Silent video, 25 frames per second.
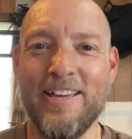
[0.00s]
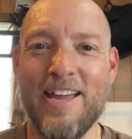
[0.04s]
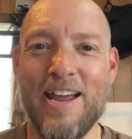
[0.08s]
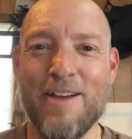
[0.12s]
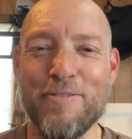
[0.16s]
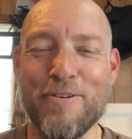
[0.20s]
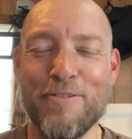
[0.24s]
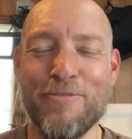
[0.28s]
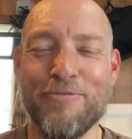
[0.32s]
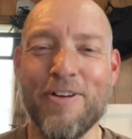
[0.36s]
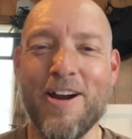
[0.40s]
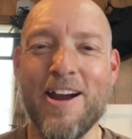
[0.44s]

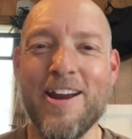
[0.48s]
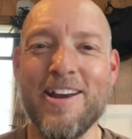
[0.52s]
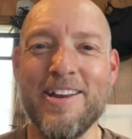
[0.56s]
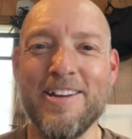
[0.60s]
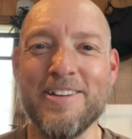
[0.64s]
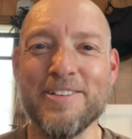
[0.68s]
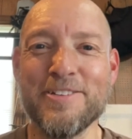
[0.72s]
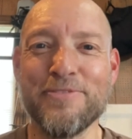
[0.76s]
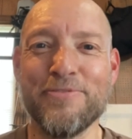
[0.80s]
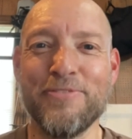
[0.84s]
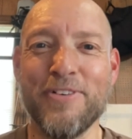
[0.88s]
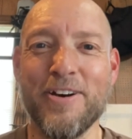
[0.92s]
Every Friday
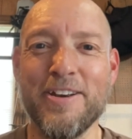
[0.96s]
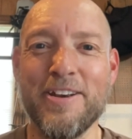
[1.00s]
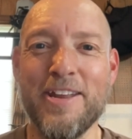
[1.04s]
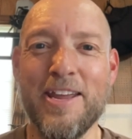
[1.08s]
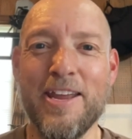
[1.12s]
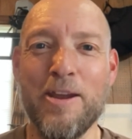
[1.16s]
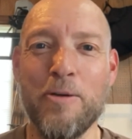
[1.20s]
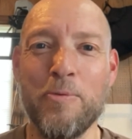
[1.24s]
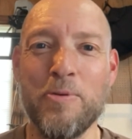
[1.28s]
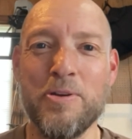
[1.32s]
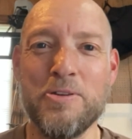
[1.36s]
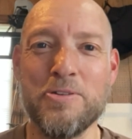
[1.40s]
is fun
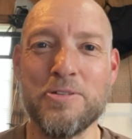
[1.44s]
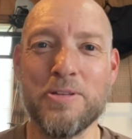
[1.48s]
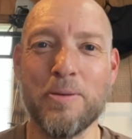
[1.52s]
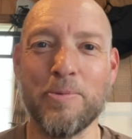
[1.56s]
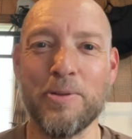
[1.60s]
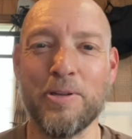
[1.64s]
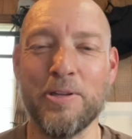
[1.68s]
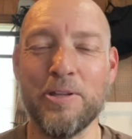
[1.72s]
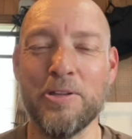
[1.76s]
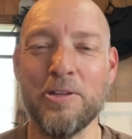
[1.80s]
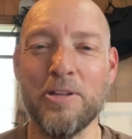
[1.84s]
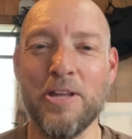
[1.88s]
day, and we do
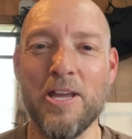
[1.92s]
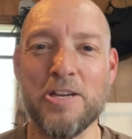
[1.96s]
something a little